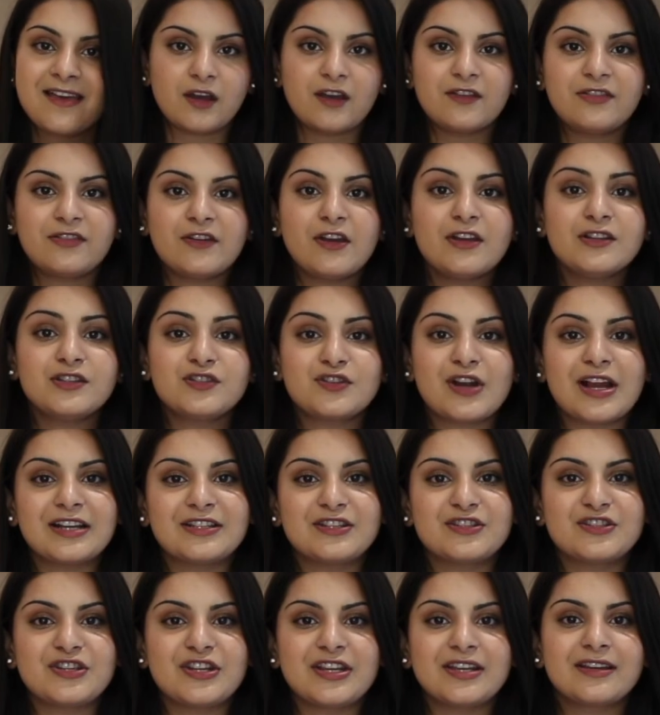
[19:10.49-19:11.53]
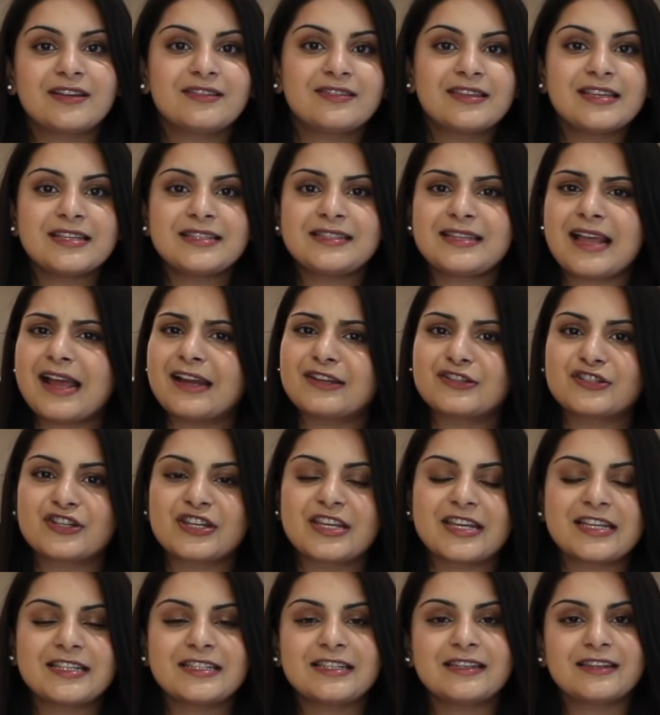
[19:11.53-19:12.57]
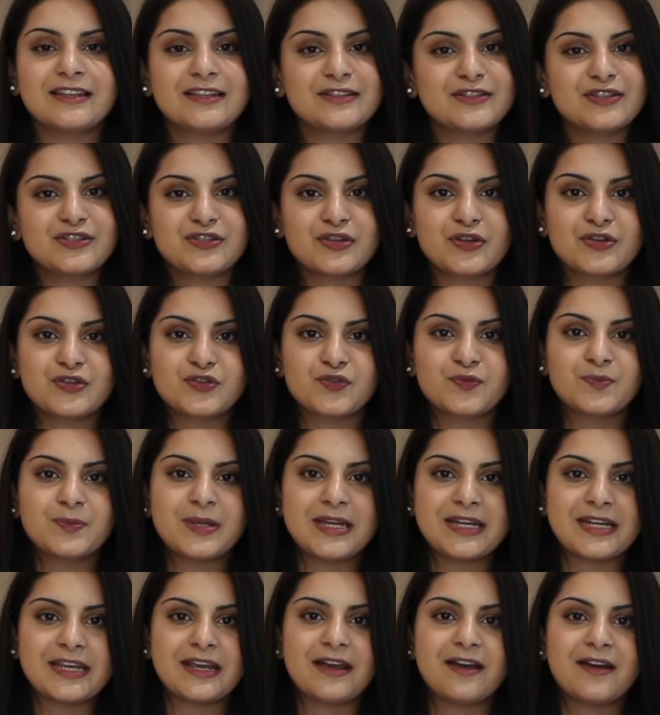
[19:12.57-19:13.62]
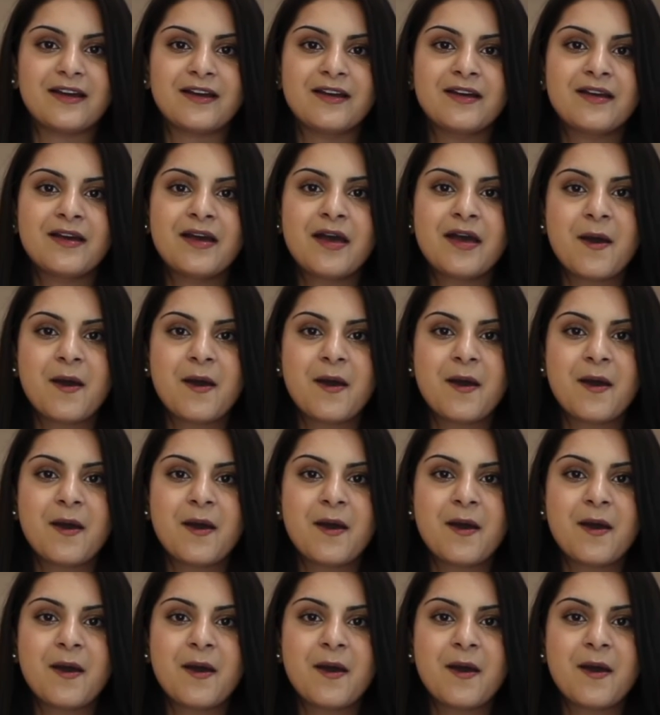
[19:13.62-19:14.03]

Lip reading: A third strategy, and this actually isn't linked to social media,